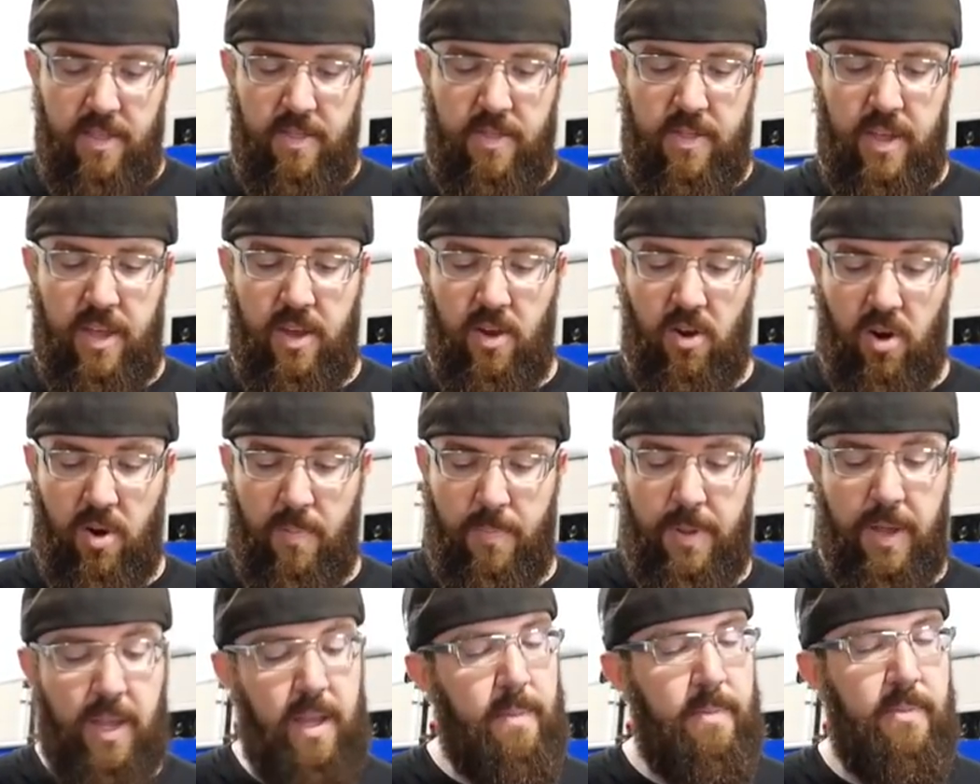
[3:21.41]
The
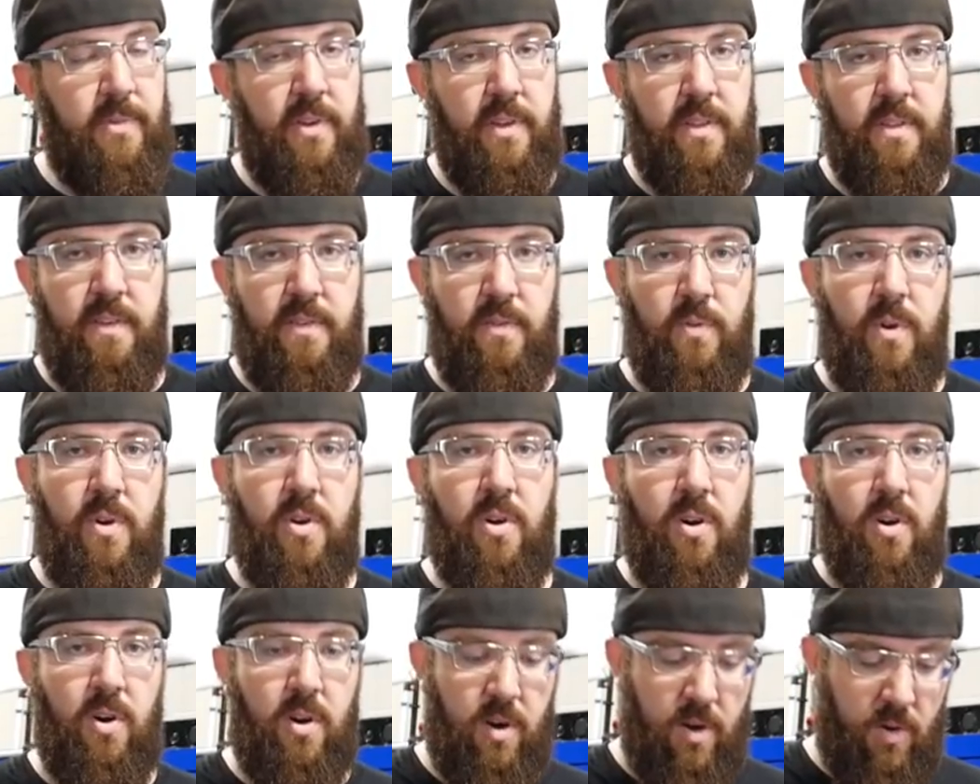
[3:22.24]
RPMs on this one
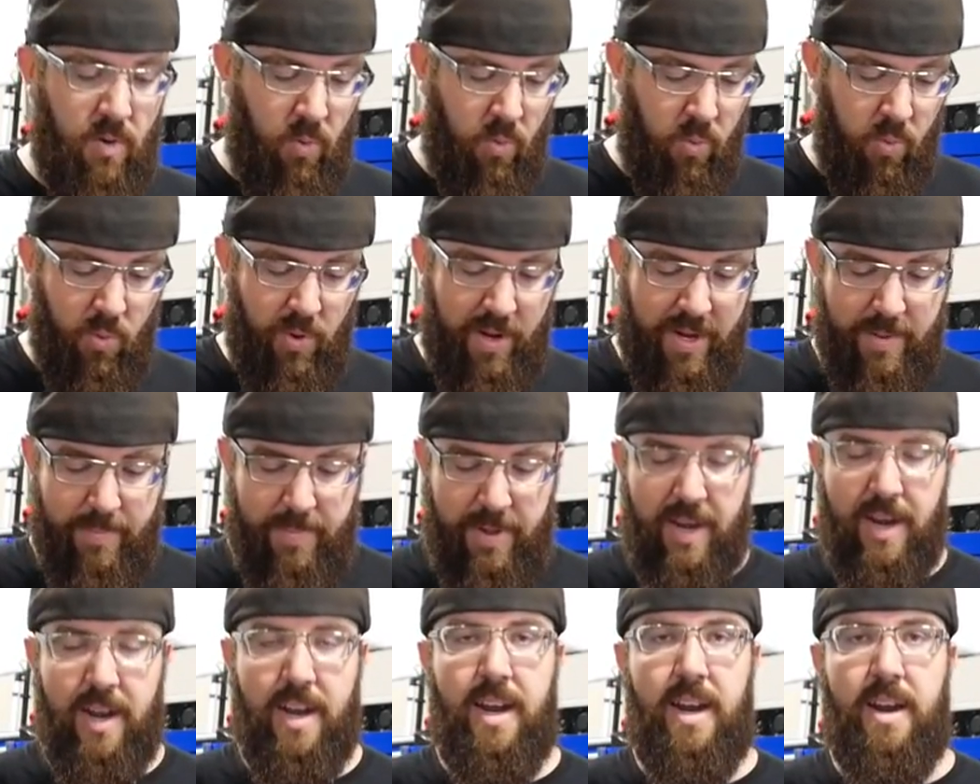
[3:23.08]
are quite a
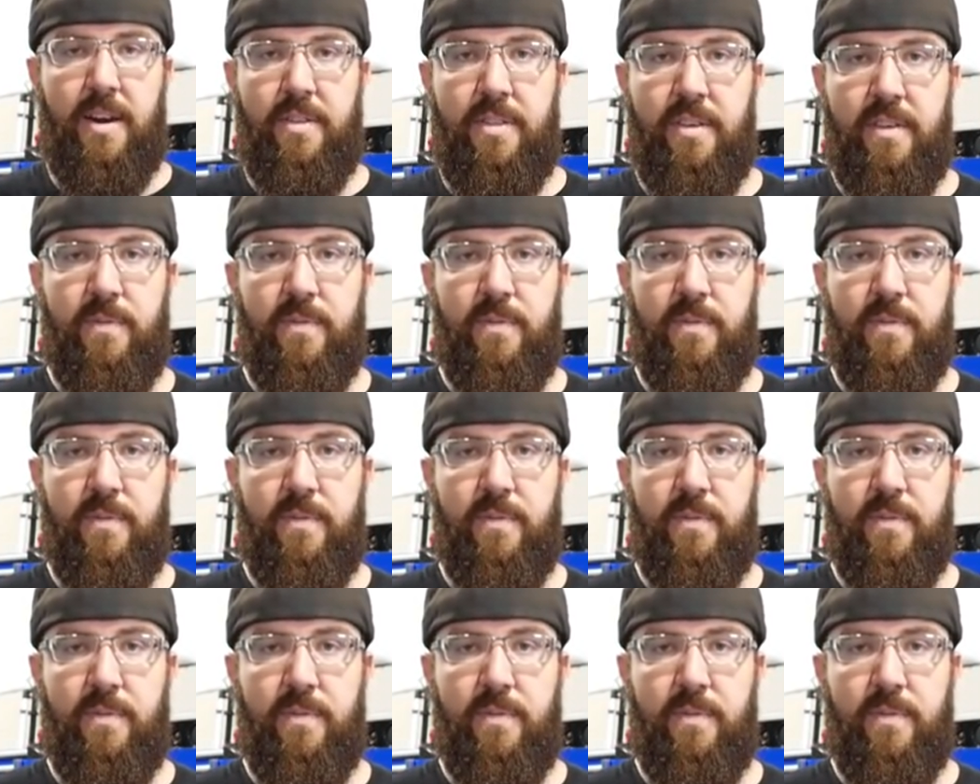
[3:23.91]
bit higher.